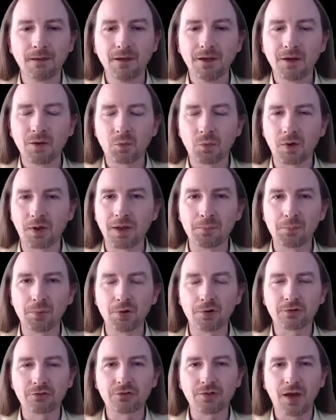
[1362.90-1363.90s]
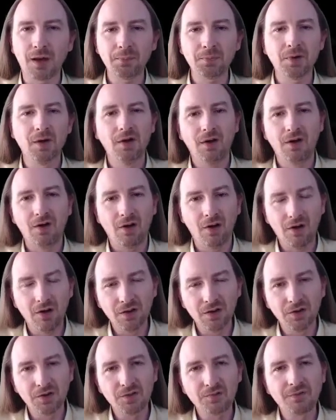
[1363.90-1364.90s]
When I push stop,
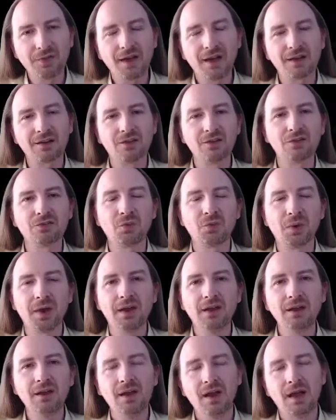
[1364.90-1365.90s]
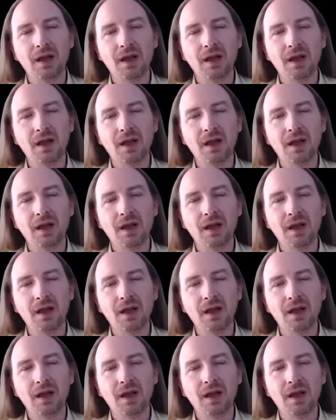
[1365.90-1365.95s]
all of that goes away,